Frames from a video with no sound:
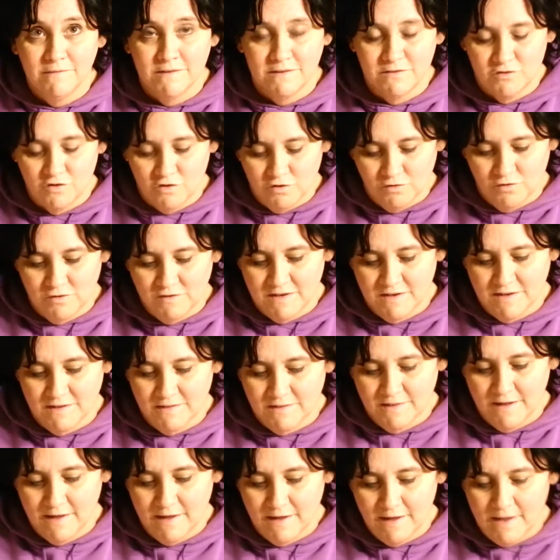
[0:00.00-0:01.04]
It's used in
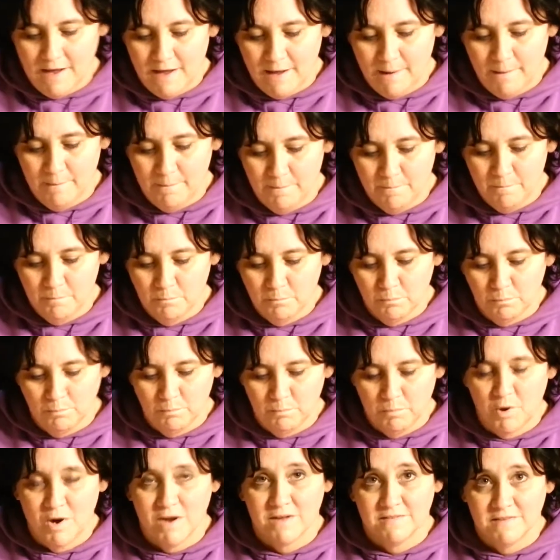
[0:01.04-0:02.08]
the
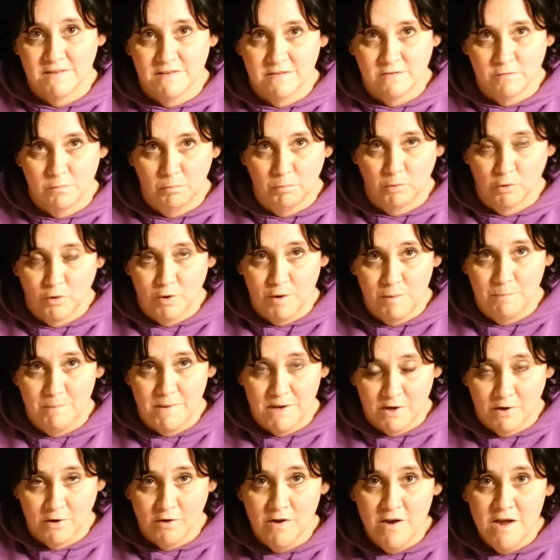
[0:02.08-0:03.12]
process of brewing
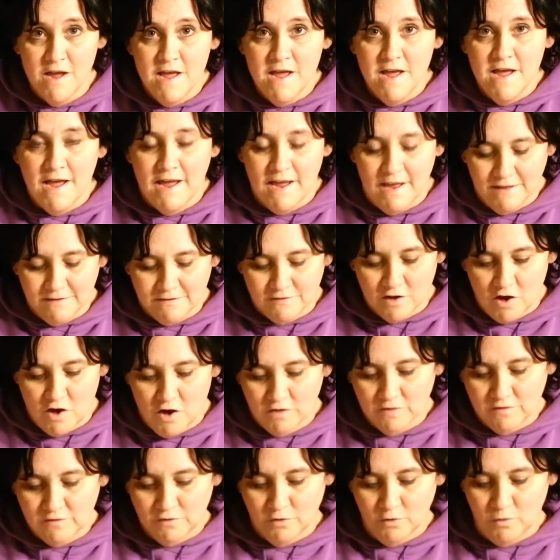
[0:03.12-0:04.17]
beer. It's
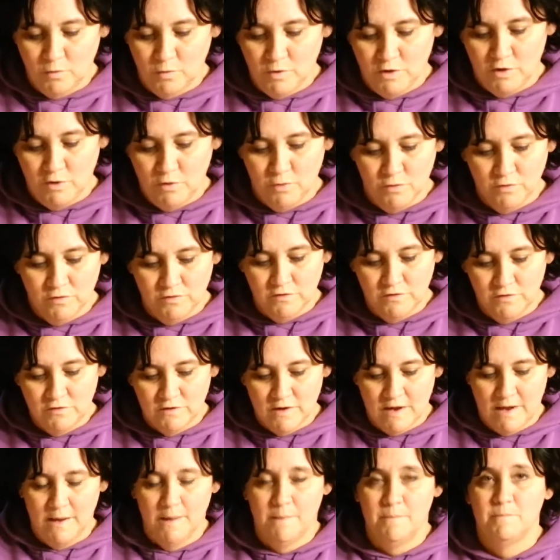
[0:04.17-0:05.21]
also used
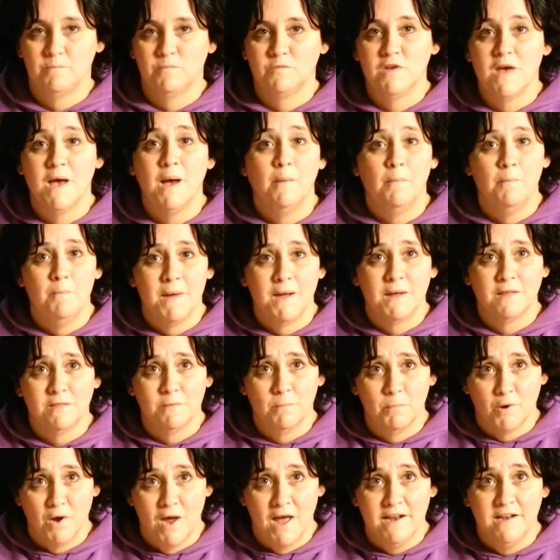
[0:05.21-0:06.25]
to help make the
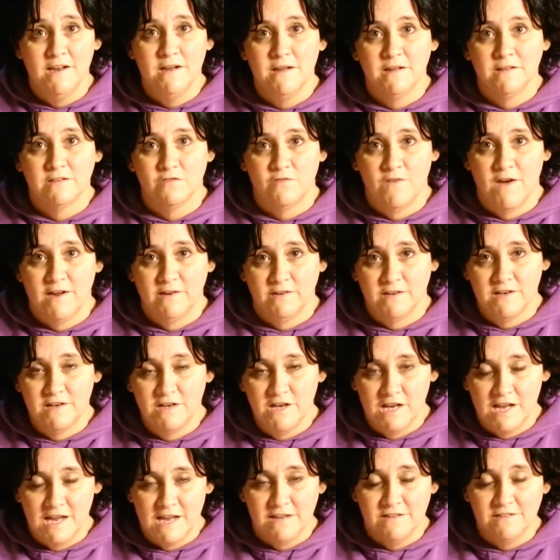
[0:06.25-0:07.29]
bread. It's found in
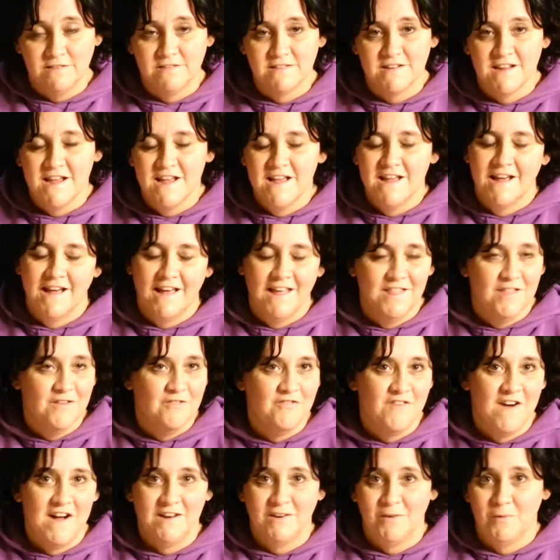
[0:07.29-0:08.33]
yeast. And the
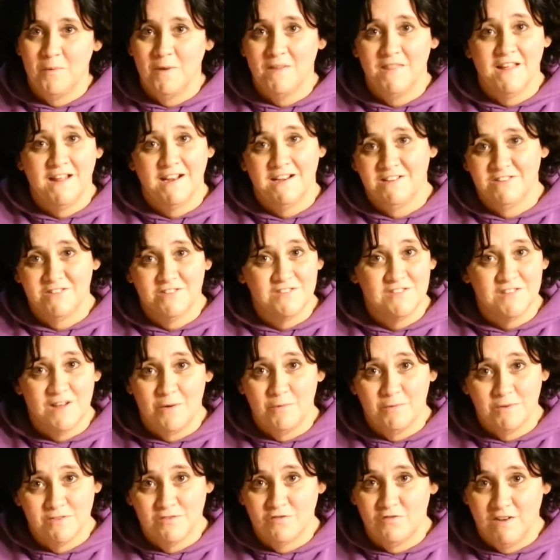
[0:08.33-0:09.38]
final one that I just
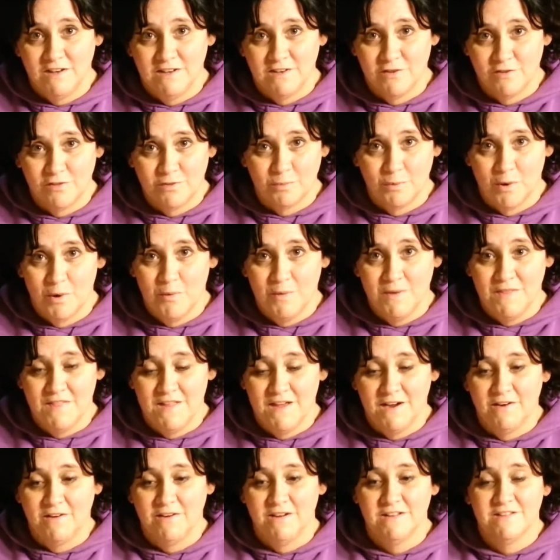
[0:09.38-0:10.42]
thought was fun to throw in
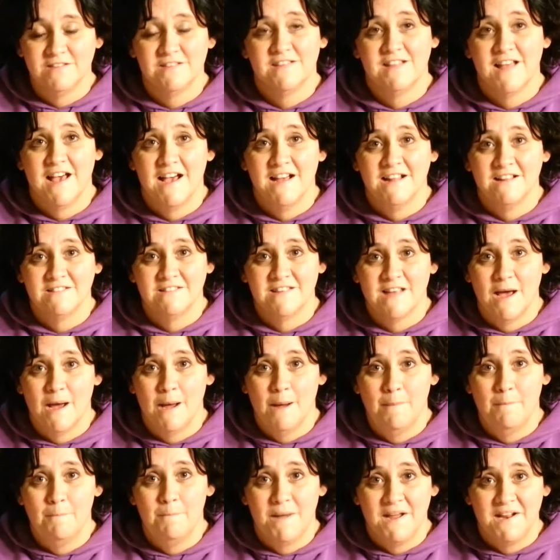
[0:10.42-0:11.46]
there is that
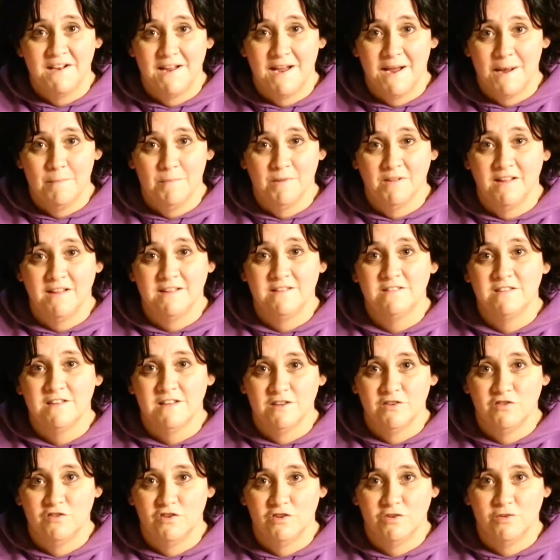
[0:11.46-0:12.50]
beta amylase
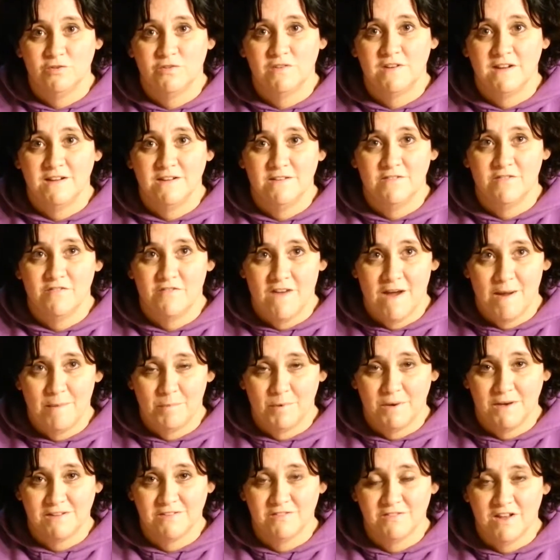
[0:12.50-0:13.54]
is used in
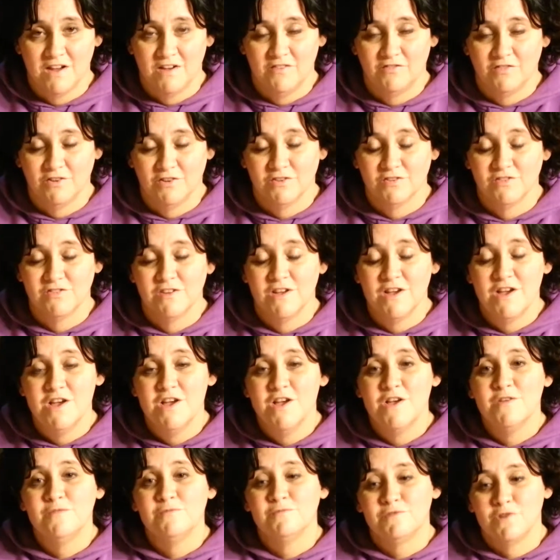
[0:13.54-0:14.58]
fabric softeners.
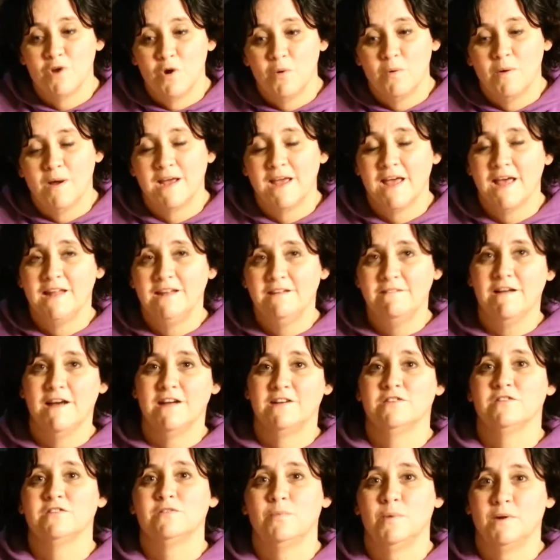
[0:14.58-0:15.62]
So again,
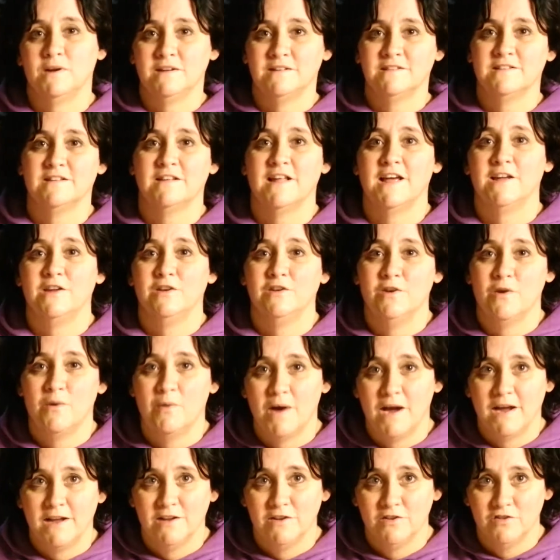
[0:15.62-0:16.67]
I just wanted to let you know
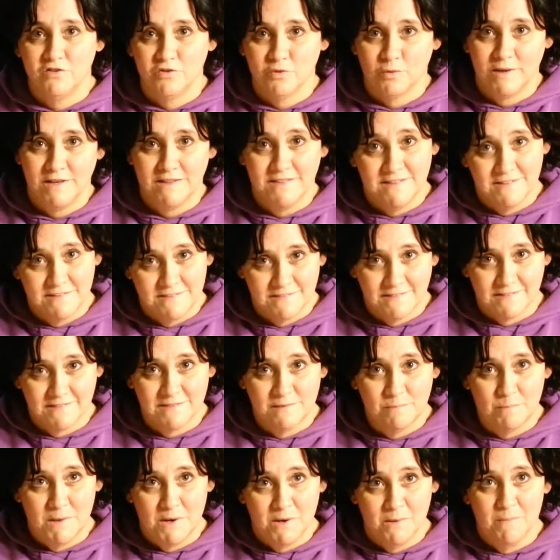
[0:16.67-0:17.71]
I enjoyed this
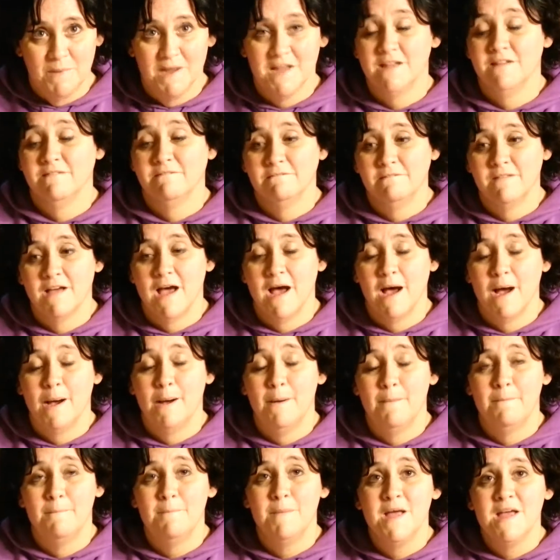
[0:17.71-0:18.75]
experiment,
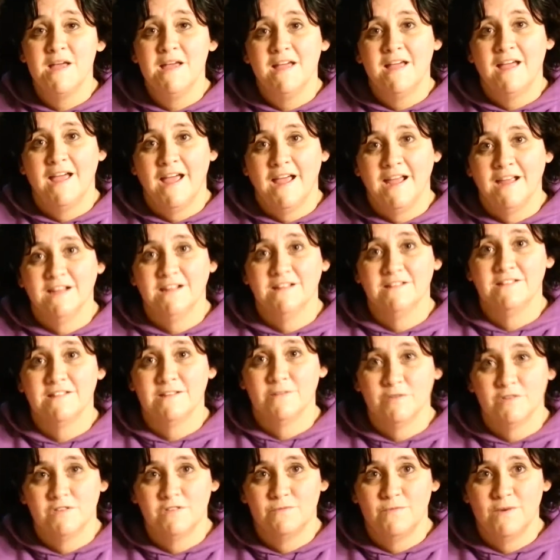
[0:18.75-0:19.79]
and
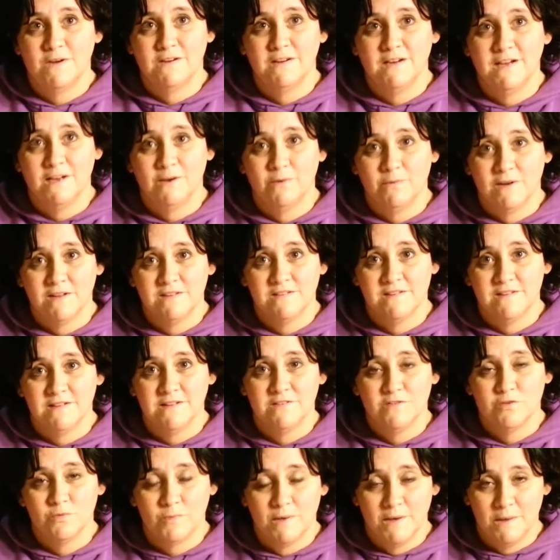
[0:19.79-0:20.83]
it was very
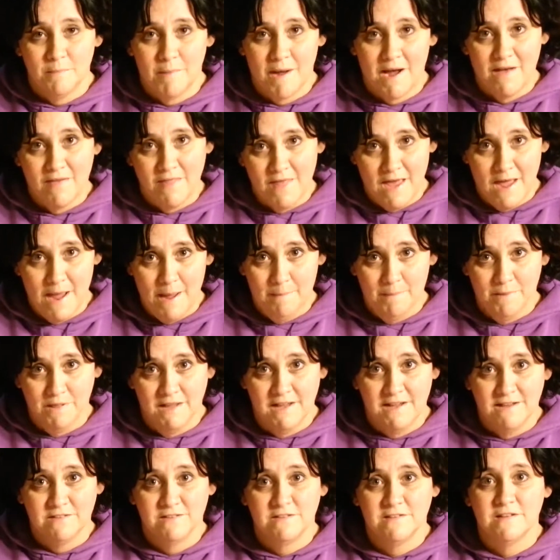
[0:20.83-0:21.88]
interesting to read about the
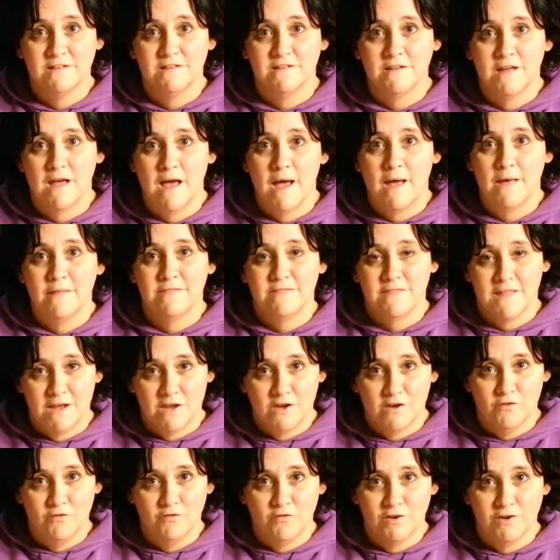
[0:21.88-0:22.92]
amylase.
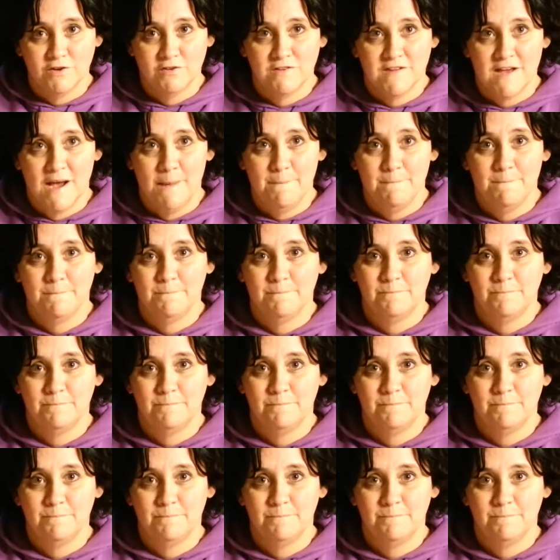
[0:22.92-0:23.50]
Thank you for your time.